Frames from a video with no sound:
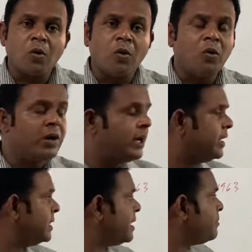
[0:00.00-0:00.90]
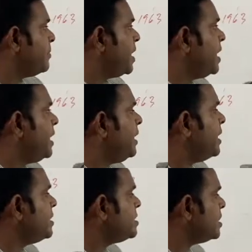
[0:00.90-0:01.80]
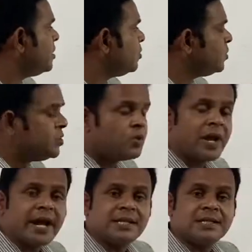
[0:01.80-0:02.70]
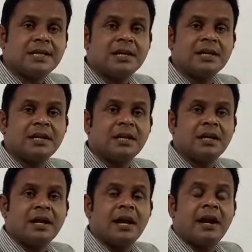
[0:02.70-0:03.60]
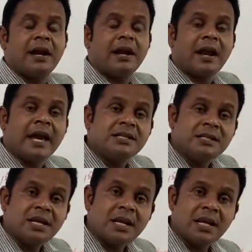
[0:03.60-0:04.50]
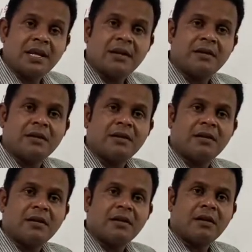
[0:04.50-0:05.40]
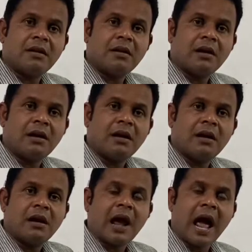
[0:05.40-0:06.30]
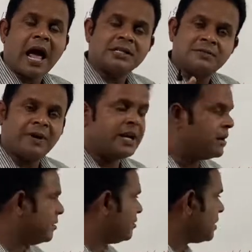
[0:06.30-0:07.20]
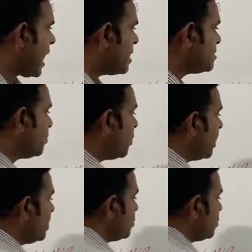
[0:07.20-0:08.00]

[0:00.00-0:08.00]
only their main intention to unite Nigerian as one, and supporting to